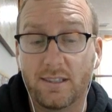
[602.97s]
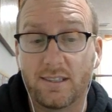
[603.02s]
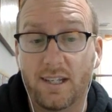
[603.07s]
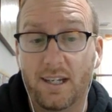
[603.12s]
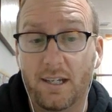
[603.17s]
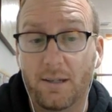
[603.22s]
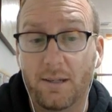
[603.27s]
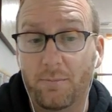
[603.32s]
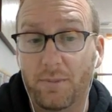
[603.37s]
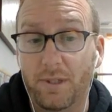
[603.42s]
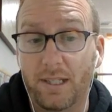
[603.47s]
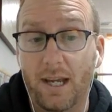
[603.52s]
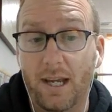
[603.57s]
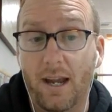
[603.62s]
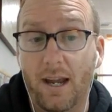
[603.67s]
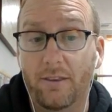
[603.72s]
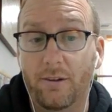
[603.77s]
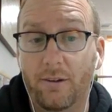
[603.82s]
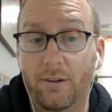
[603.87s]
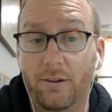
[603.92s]
State
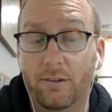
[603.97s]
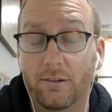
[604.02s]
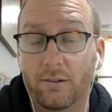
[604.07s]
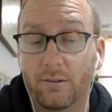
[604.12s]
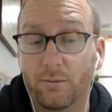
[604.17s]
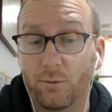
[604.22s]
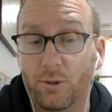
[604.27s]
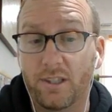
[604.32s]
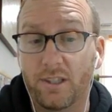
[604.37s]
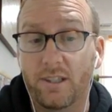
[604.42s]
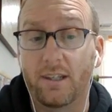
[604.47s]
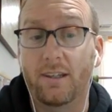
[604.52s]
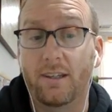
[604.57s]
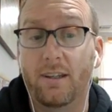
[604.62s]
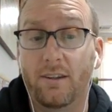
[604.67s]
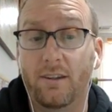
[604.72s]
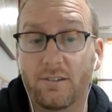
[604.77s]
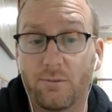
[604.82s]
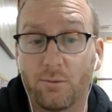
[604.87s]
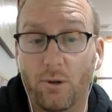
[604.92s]
began their
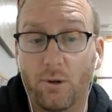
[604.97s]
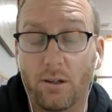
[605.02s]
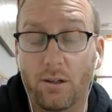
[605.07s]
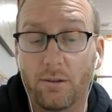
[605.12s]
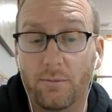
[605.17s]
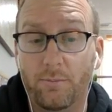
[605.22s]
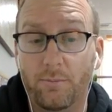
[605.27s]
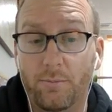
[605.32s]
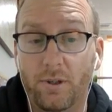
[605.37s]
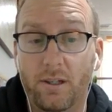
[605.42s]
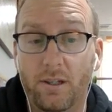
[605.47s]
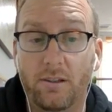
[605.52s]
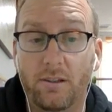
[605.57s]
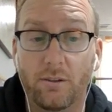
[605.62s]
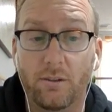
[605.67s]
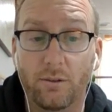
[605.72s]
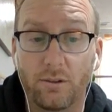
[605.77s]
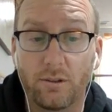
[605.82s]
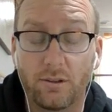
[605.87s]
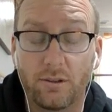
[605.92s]
ridiculous run, beating
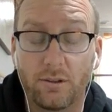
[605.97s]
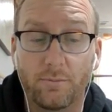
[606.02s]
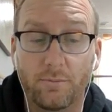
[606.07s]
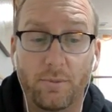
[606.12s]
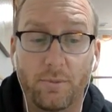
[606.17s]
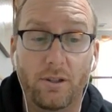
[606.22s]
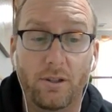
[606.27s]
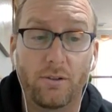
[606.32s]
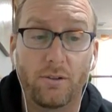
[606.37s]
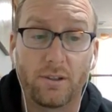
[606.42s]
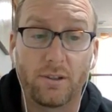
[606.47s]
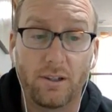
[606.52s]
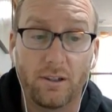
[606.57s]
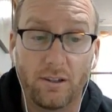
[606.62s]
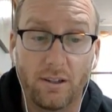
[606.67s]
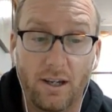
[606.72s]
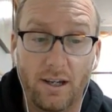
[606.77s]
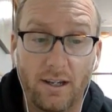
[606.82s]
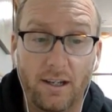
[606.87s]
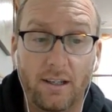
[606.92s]
Duke, beating North
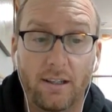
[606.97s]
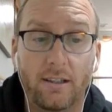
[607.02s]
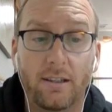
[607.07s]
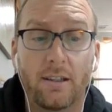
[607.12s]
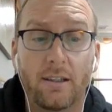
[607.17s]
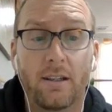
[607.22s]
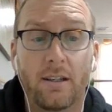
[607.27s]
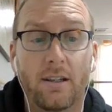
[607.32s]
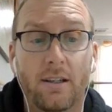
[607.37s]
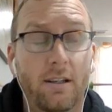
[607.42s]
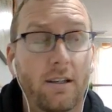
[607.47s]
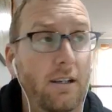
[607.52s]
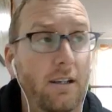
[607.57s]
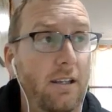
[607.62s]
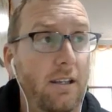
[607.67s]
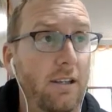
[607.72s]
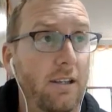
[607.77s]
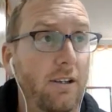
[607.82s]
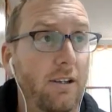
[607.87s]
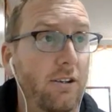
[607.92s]
Carolina,
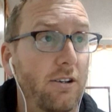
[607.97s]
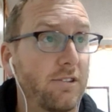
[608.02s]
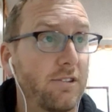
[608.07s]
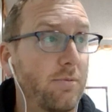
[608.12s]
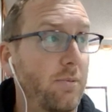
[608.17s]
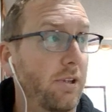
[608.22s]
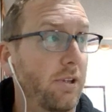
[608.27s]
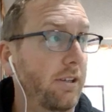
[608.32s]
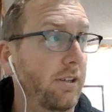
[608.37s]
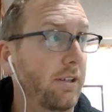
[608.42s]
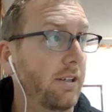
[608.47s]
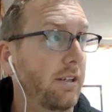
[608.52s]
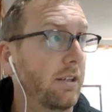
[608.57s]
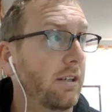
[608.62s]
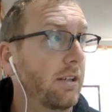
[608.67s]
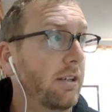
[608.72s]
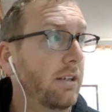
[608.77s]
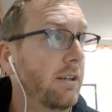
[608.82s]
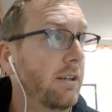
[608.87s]
and then ultimately